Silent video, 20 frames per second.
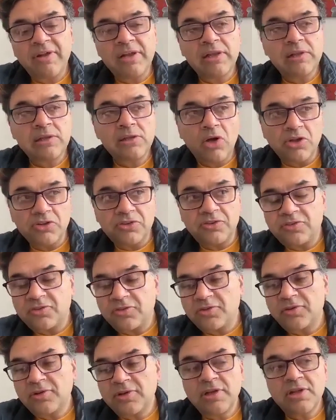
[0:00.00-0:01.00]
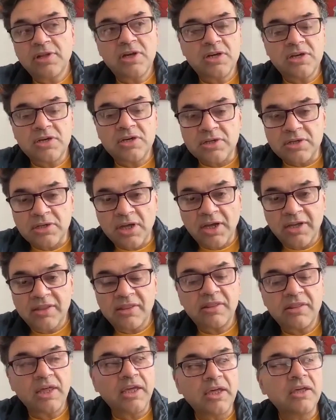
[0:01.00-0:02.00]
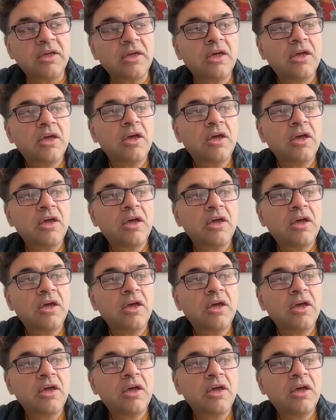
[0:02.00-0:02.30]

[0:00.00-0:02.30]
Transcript: lot to learn, I think,